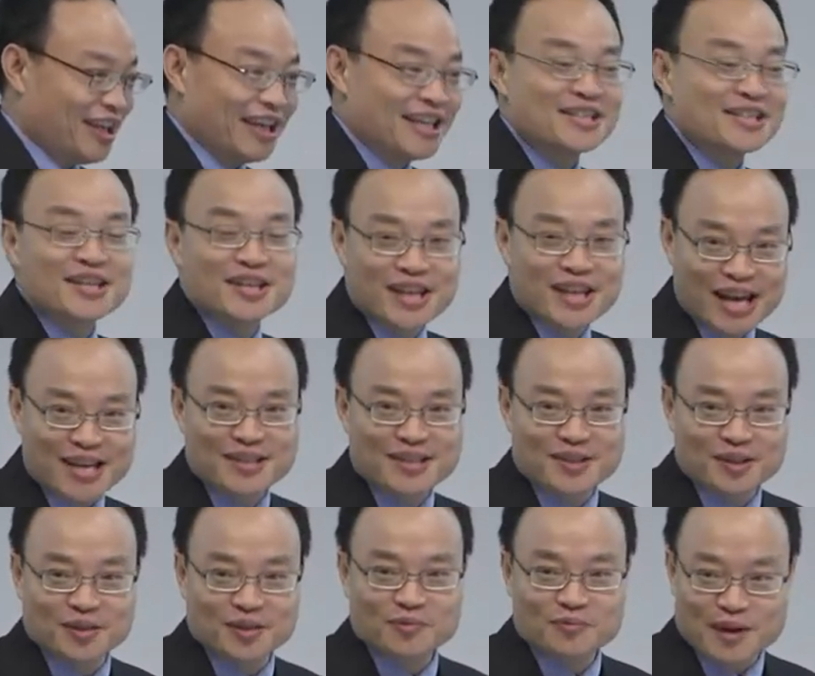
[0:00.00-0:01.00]

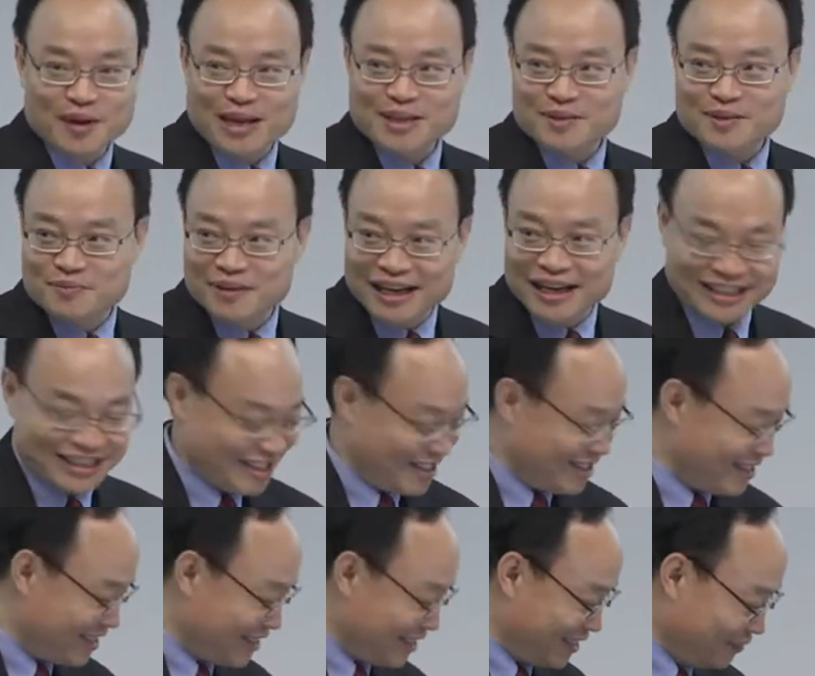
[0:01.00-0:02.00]
international best
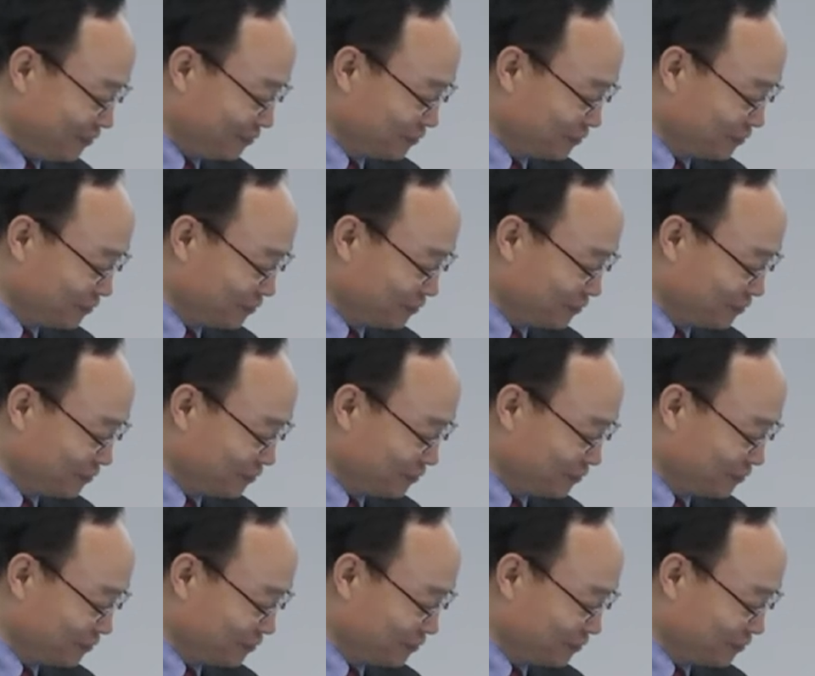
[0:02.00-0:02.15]
practice.